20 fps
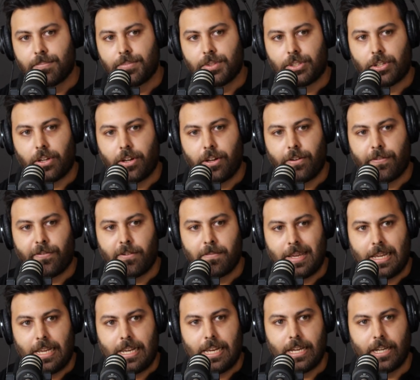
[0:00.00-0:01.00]
So for
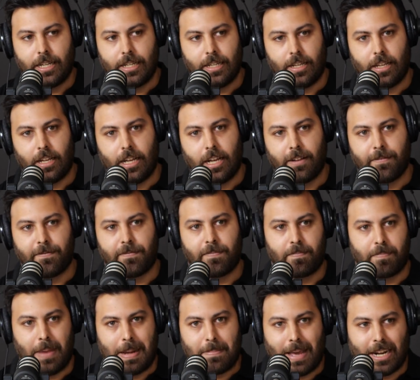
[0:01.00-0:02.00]
me, I've
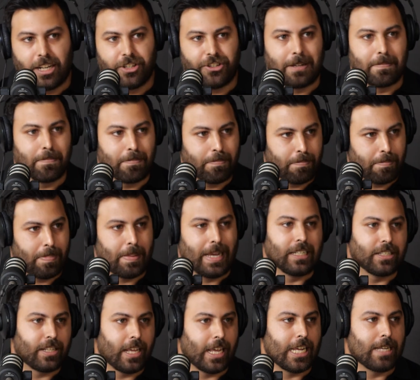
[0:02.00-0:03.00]
been managing
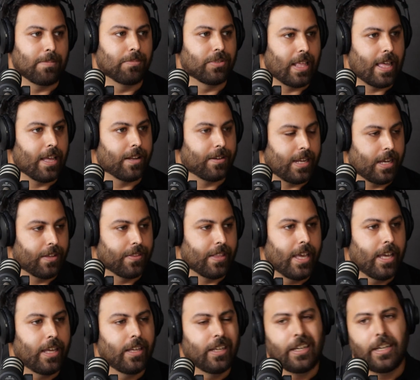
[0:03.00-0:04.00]
big teams down
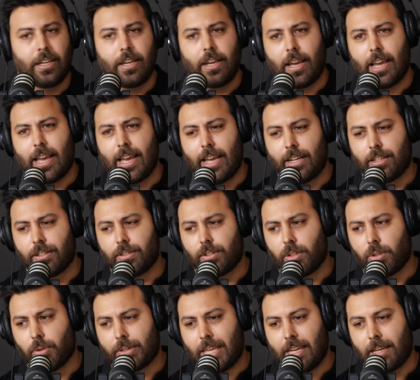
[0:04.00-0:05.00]
there and
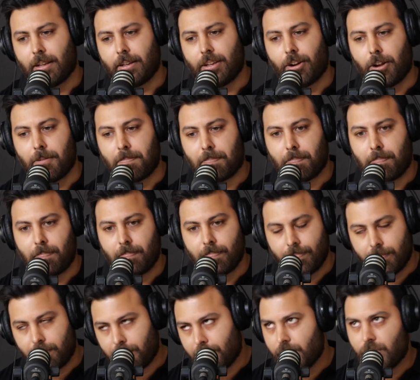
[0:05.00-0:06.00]
looking at,
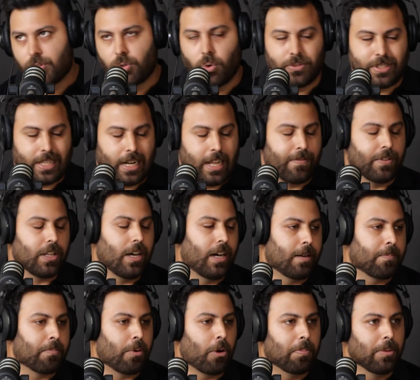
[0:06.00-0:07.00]
stores that have
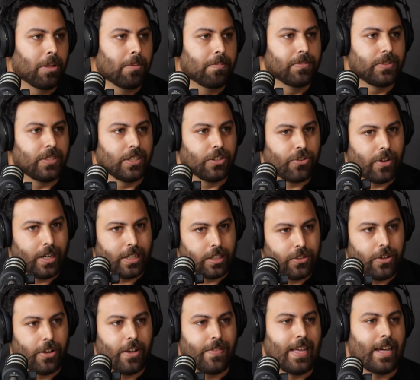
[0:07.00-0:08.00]
kind of problems and trying to
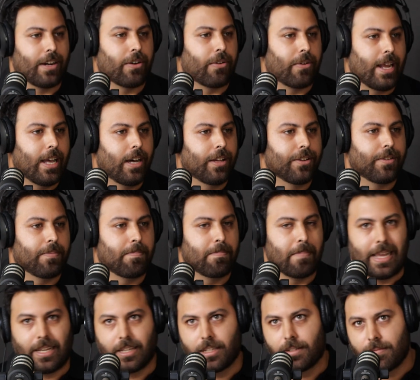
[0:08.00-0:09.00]
turn that around,
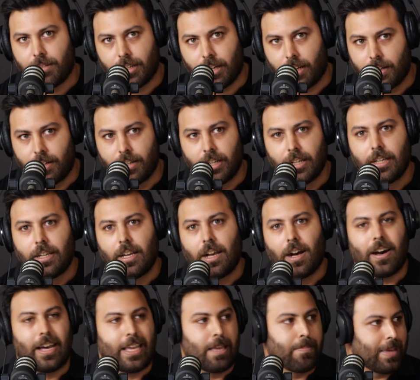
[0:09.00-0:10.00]
make it,
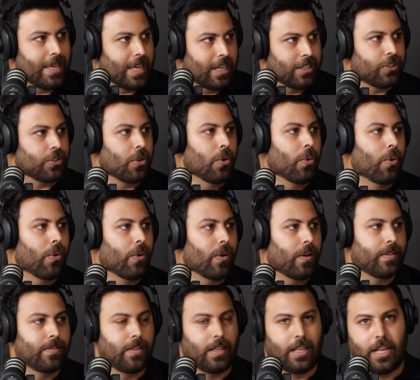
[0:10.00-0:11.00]
high NPS score,